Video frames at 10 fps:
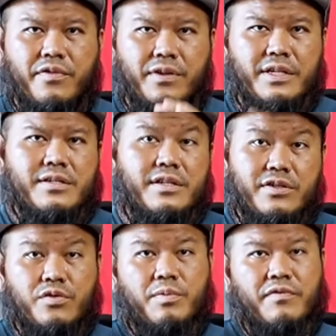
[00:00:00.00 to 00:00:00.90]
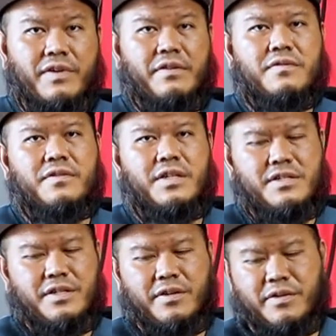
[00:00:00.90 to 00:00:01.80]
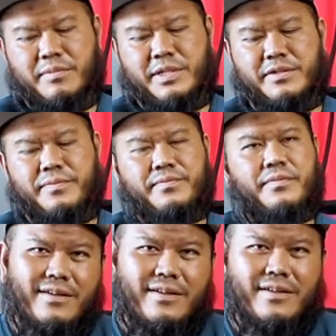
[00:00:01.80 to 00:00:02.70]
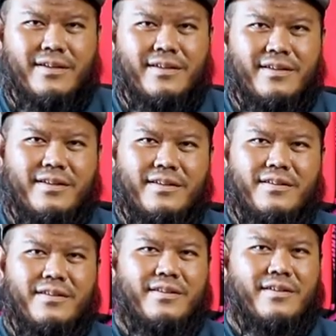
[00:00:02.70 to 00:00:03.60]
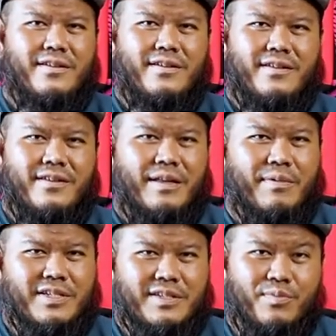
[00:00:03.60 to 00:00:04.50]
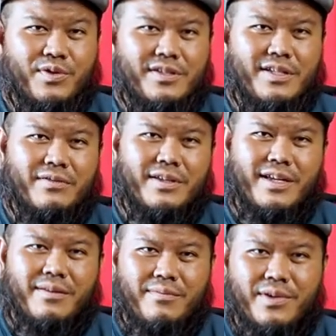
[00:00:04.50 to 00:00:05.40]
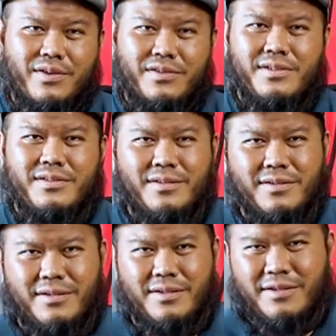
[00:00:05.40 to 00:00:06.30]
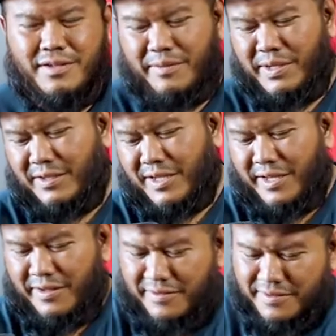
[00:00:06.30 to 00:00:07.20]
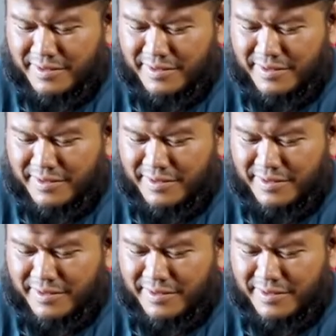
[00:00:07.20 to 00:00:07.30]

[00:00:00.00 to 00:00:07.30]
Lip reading: for this, it's 2.5 kg increments. Let me just put this down again because it's hurting my thigh.